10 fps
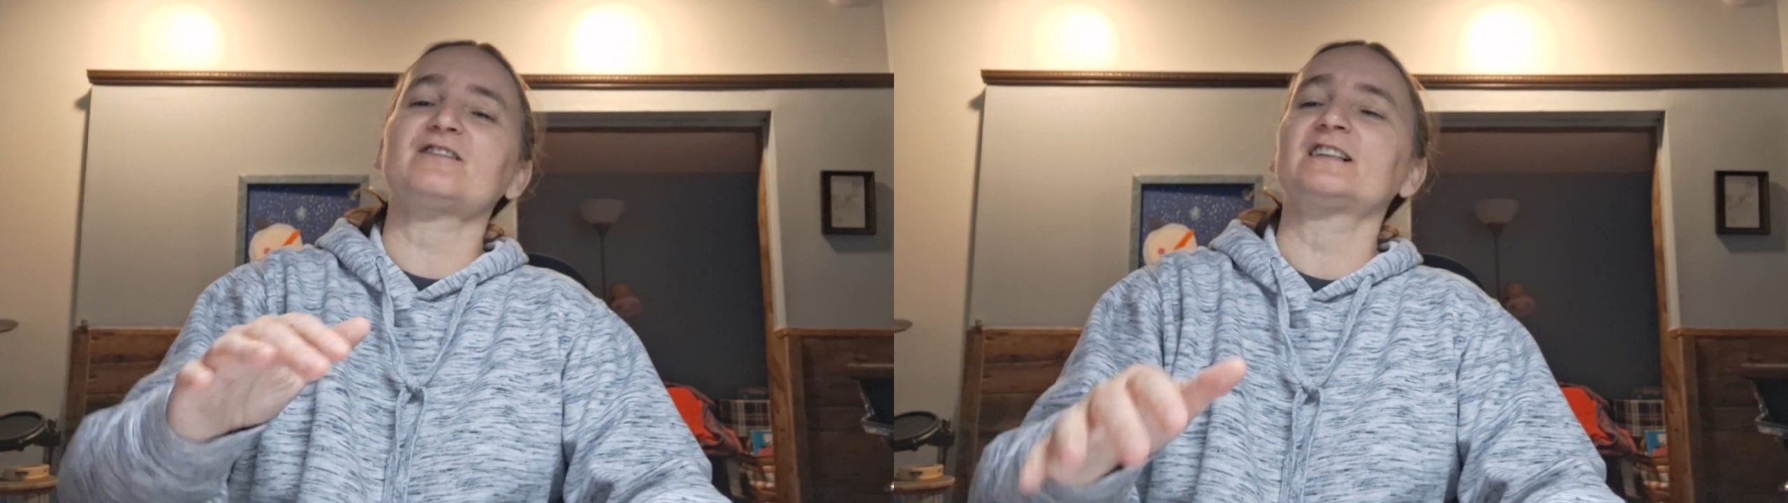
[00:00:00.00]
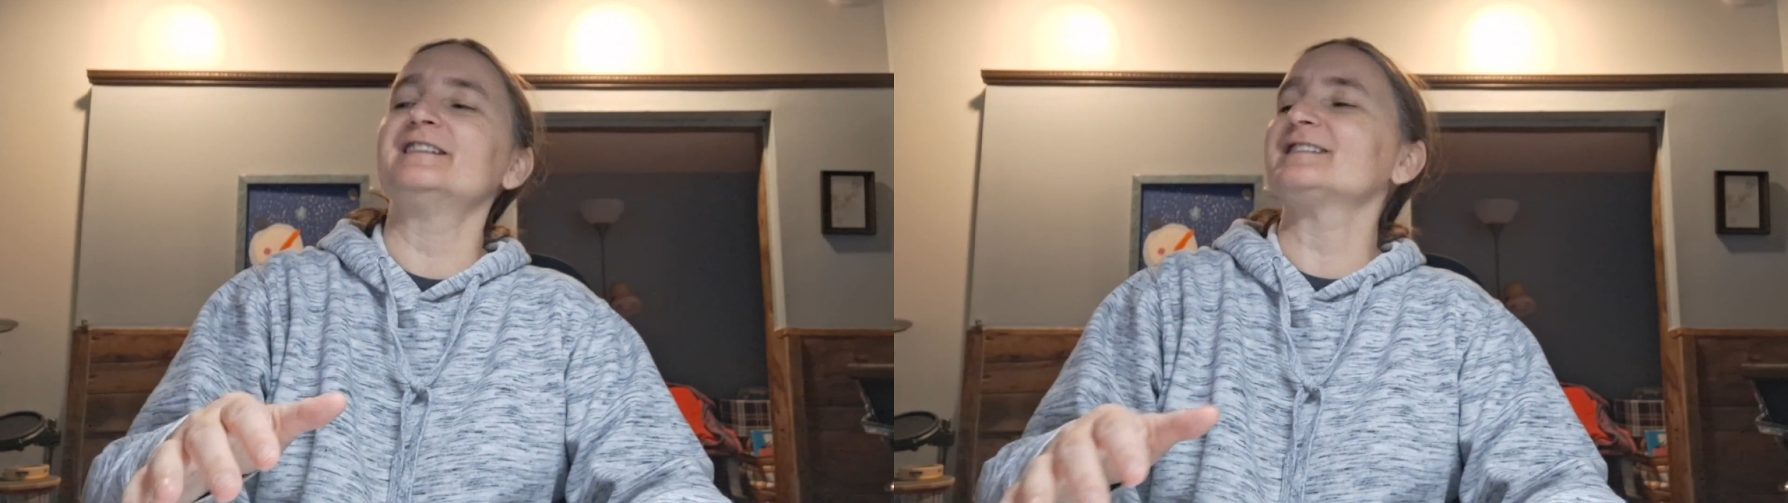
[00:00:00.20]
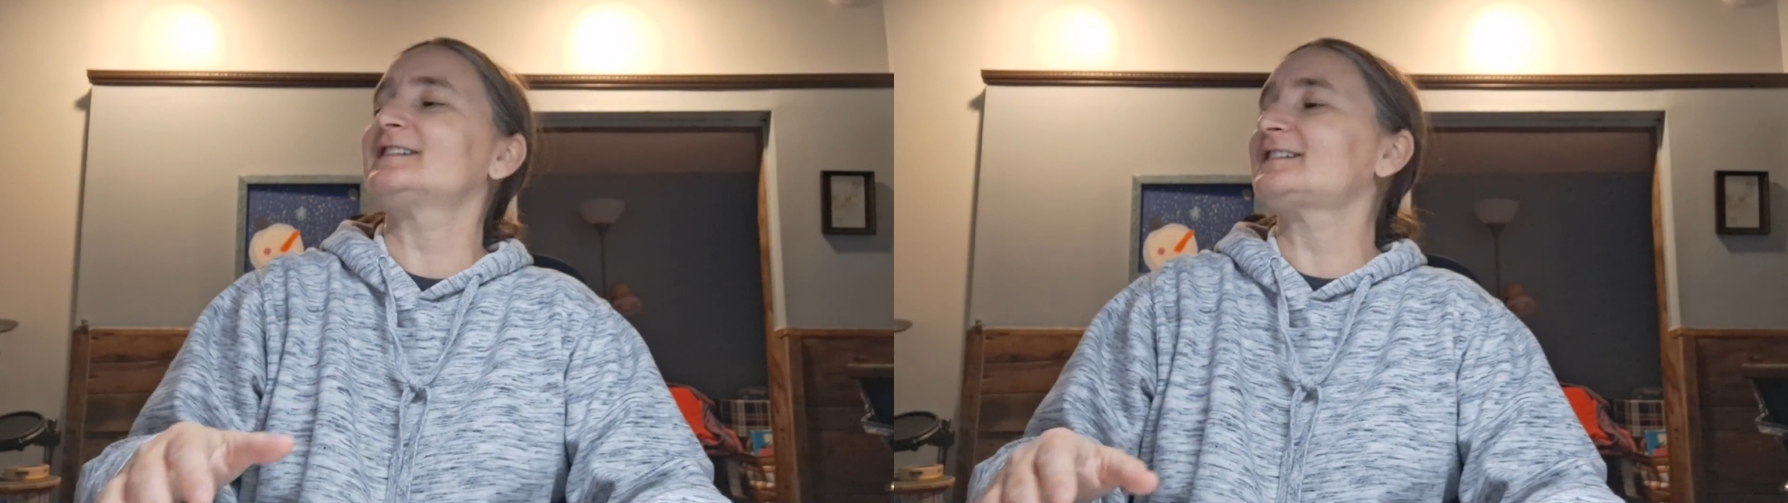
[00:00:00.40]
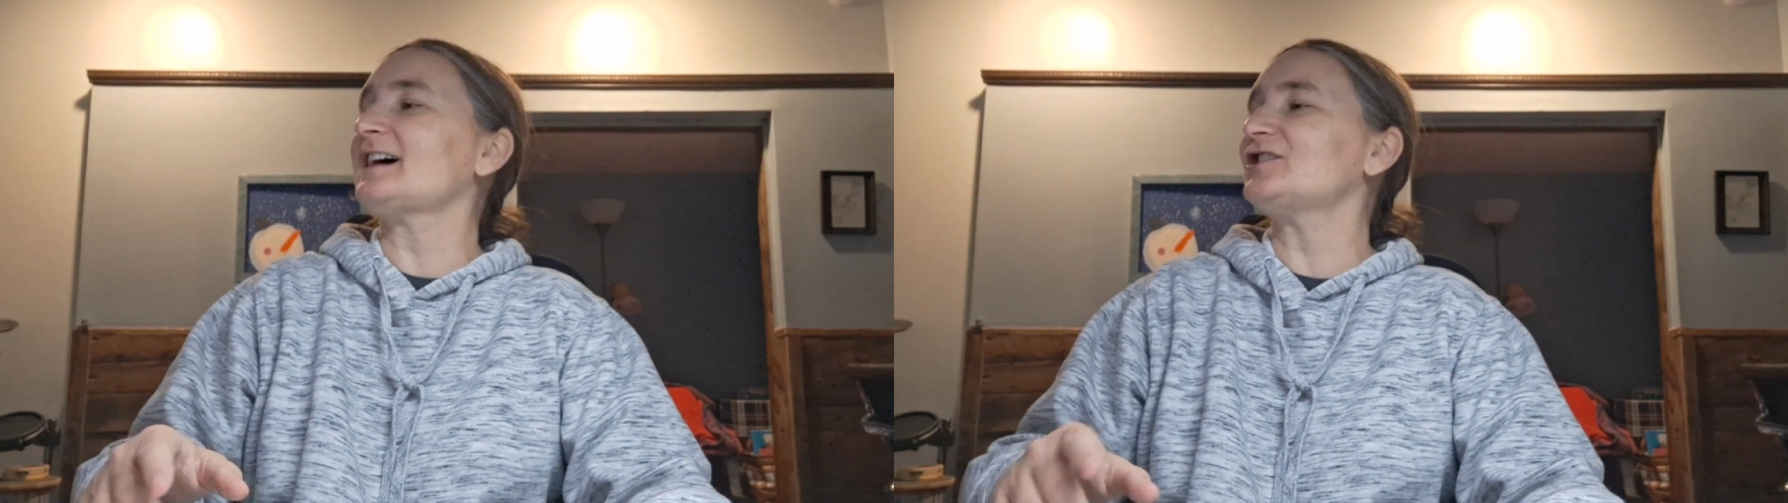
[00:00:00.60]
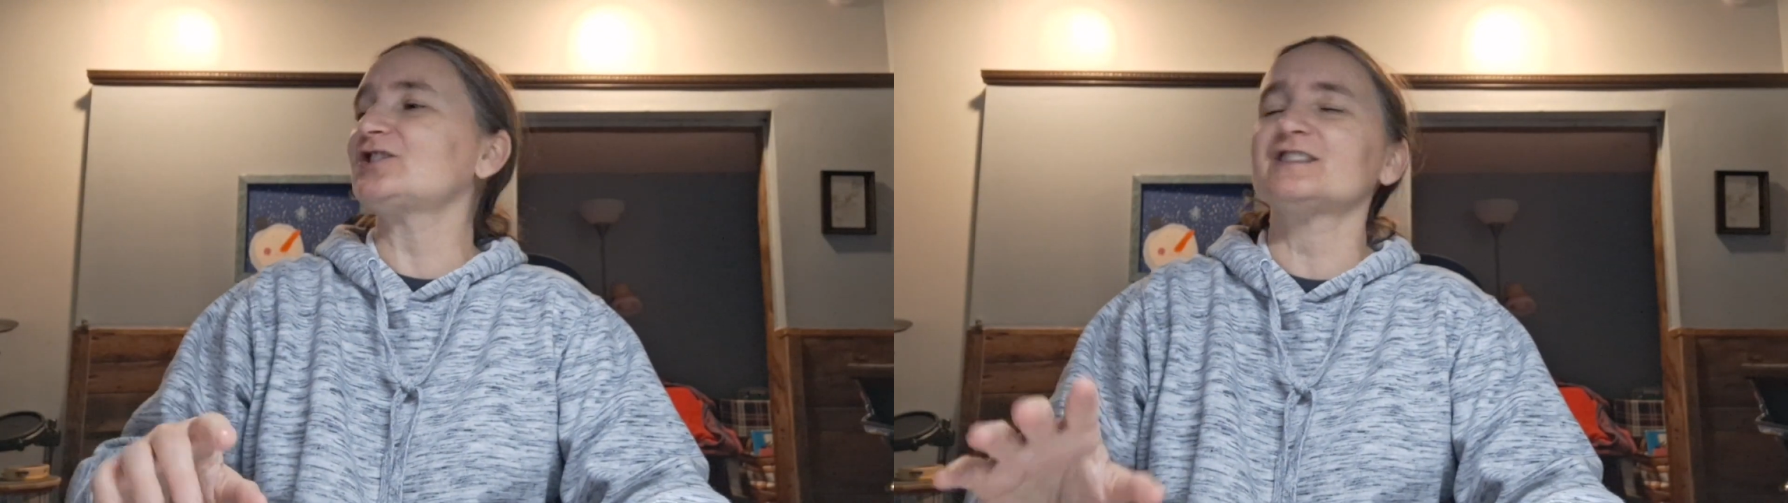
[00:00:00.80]
of cleaning
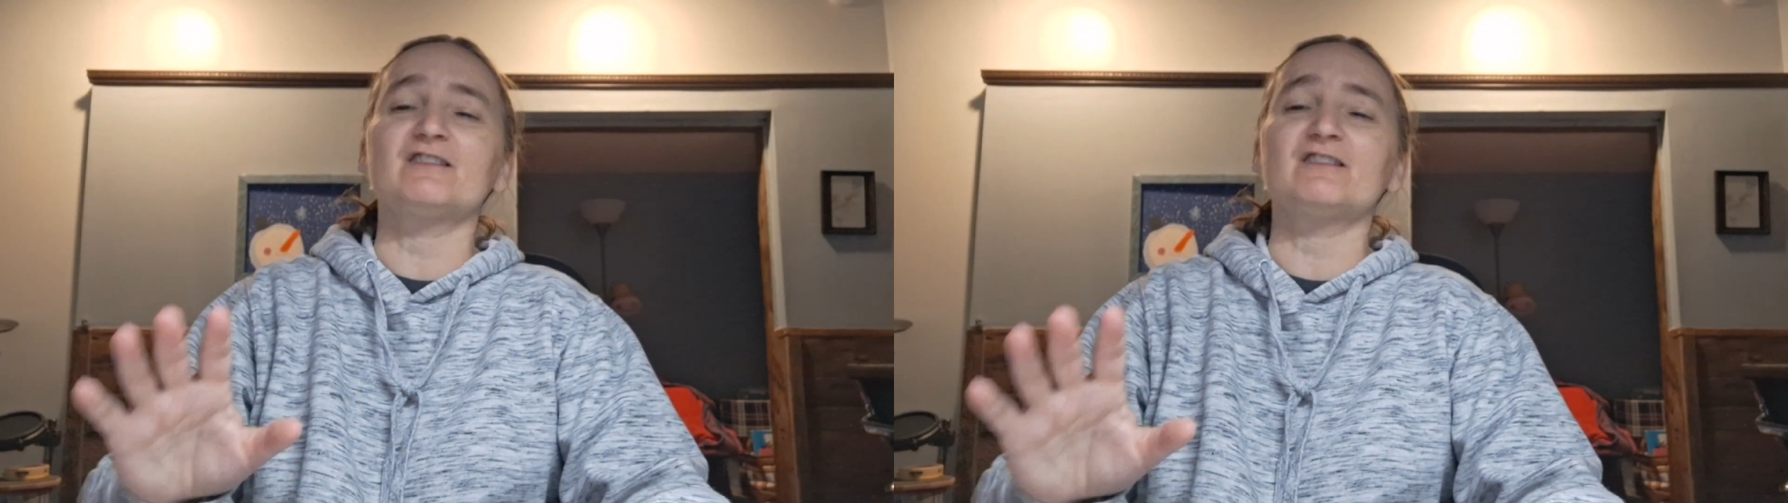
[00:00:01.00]
stations,